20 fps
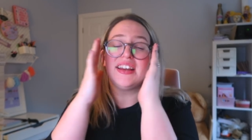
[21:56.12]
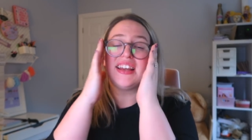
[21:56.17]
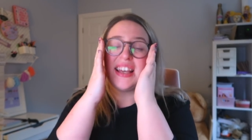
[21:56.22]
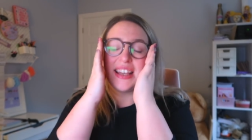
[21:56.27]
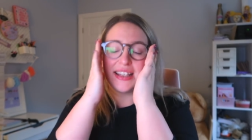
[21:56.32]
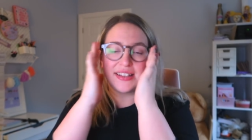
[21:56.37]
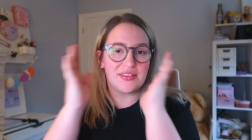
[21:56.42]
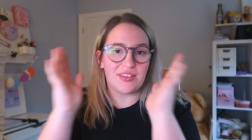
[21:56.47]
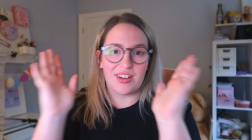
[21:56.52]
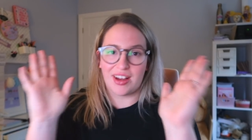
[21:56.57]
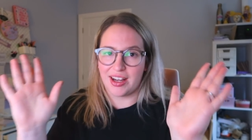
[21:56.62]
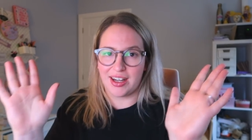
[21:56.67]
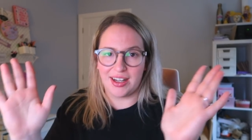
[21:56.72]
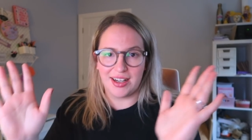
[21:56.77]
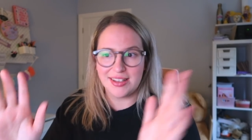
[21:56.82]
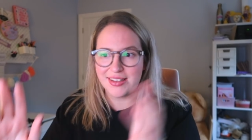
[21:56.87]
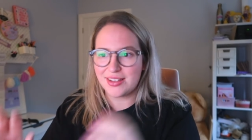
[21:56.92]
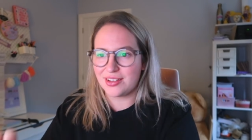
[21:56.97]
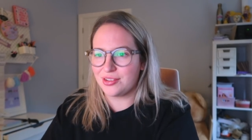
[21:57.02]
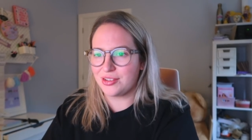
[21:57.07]
it's fine,
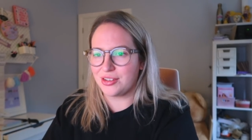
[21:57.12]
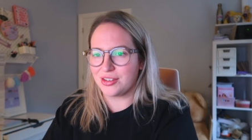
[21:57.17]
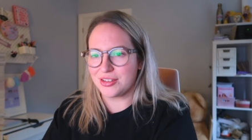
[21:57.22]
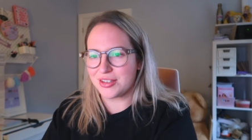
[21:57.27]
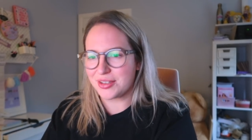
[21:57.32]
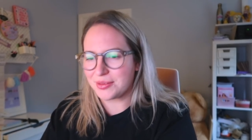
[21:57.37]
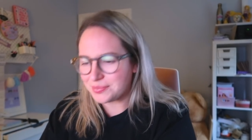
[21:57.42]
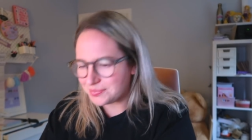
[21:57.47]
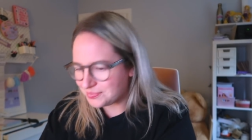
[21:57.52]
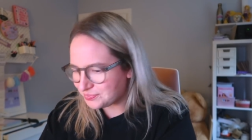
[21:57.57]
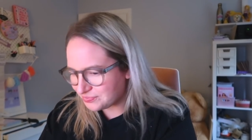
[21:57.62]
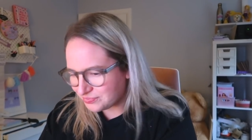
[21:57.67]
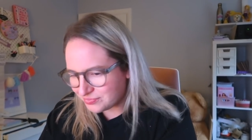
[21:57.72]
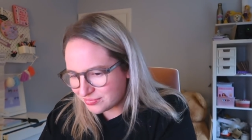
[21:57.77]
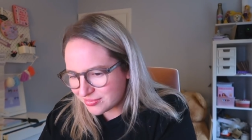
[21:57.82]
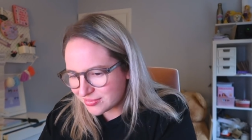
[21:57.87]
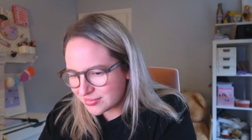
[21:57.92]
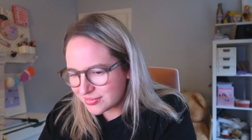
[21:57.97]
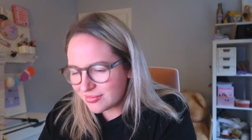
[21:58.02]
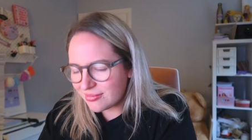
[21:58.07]
it's all good.
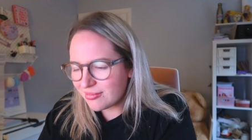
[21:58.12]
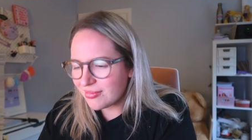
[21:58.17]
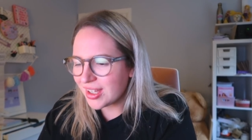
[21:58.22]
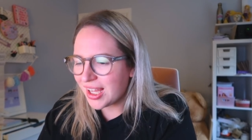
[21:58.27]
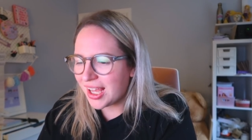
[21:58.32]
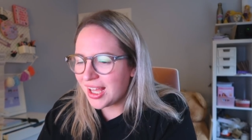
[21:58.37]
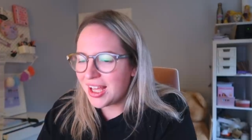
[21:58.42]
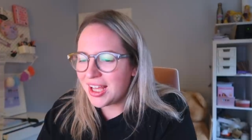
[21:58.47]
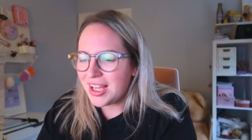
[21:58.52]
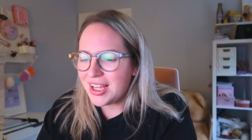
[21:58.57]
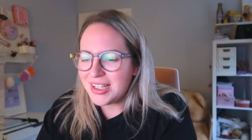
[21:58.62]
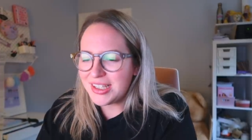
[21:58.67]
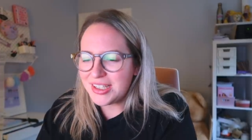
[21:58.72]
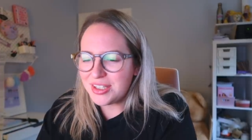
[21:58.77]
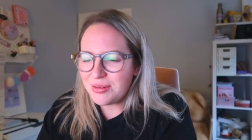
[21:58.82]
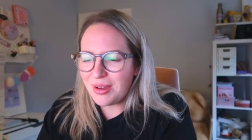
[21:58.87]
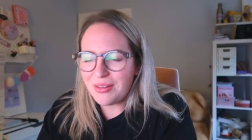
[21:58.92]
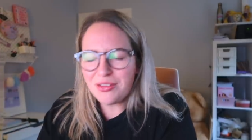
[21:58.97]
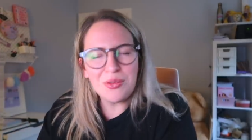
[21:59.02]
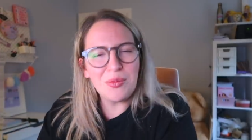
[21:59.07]

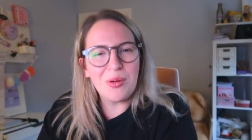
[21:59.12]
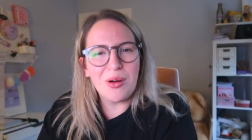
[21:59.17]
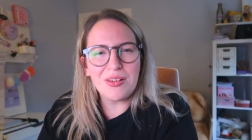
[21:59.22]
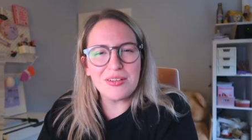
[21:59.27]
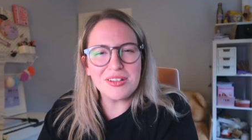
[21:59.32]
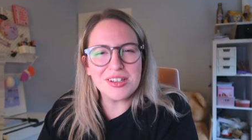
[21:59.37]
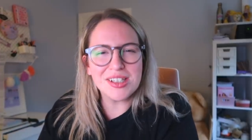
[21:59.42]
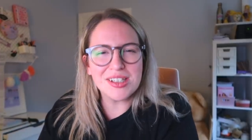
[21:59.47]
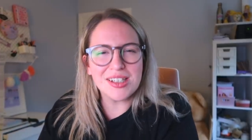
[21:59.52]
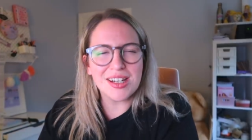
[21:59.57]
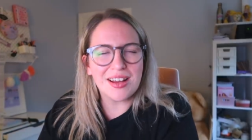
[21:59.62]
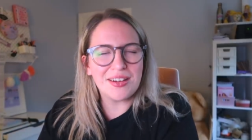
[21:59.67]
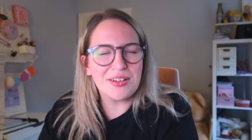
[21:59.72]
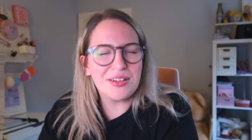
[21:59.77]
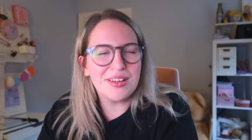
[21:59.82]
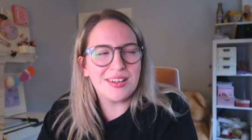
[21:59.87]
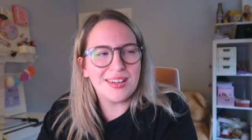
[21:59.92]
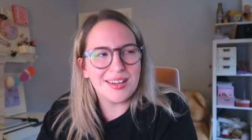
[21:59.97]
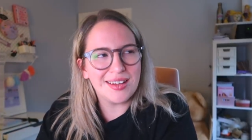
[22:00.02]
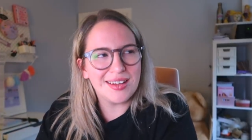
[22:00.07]
Do you ever watch
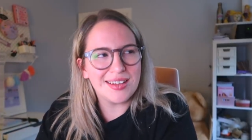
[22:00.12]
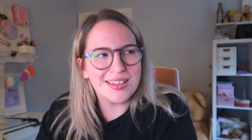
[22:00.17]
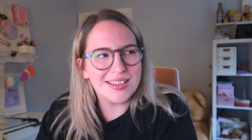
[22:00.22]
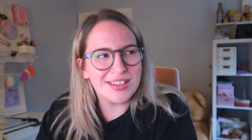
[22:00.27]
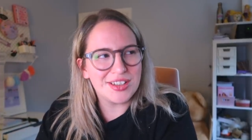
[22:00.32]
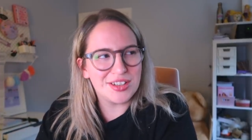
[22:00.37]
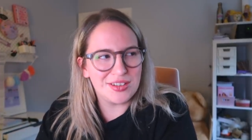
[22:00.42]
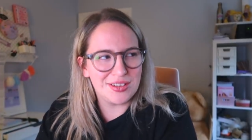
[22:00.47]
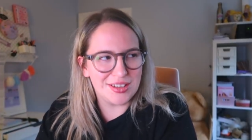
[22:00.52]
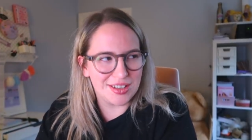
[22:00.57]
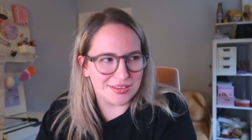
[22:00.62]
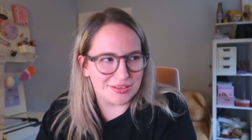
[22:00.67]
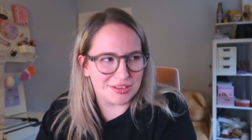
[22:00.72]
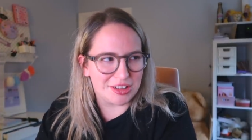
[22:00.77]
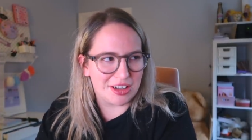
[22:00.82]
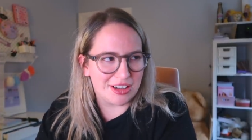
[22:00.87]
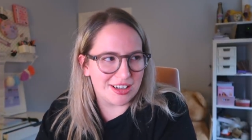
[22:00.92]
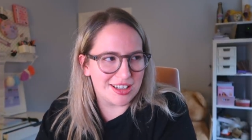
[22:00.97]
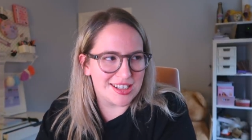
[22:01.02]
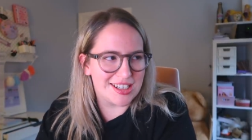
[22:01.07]
other studio
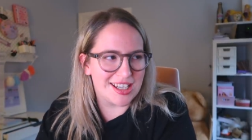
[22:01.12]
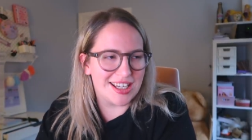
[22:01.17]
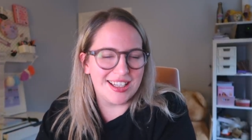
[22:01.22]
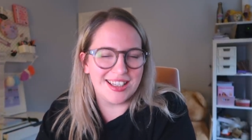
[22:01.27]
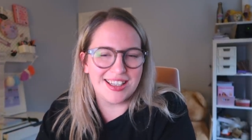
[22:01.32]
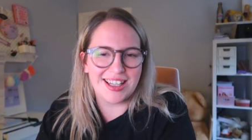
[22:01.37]
vlogs?